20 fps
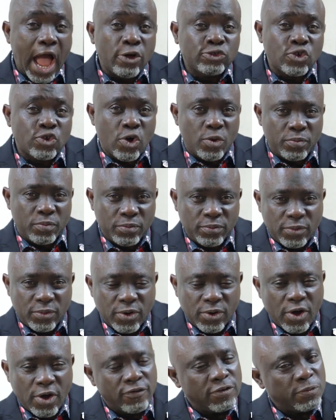outcome
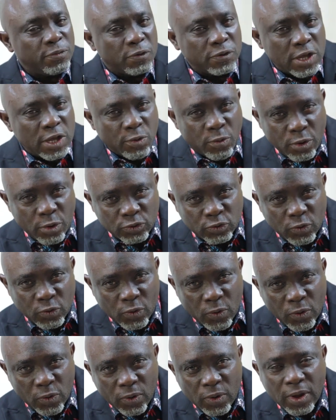of the project we want
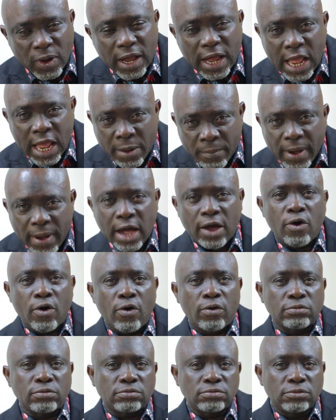to embark
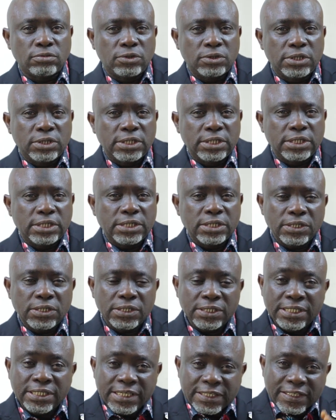on.
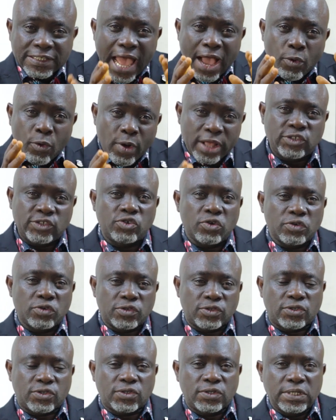These are
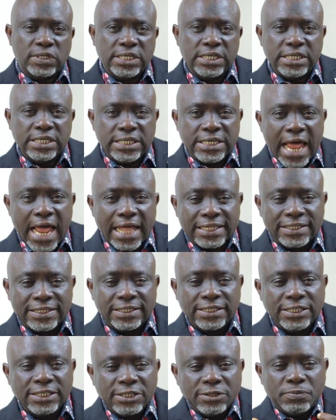questions that
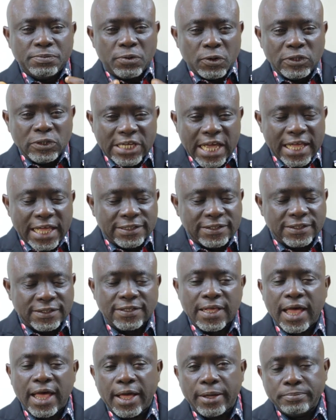project
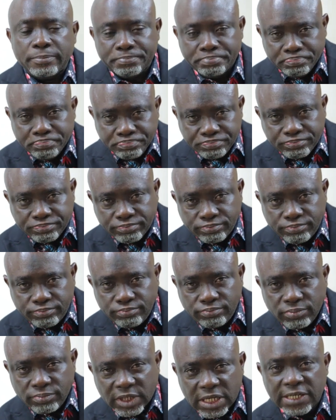
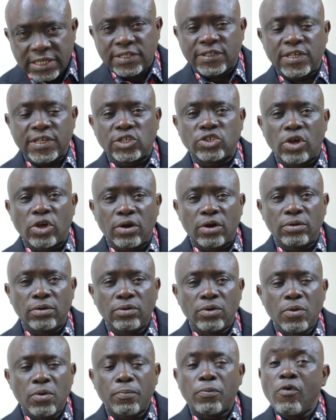initiation
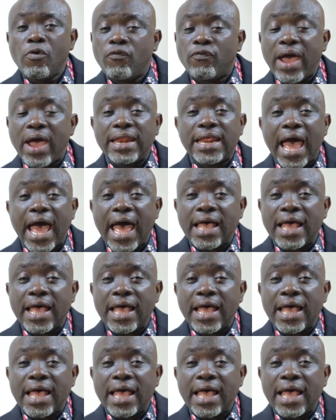provide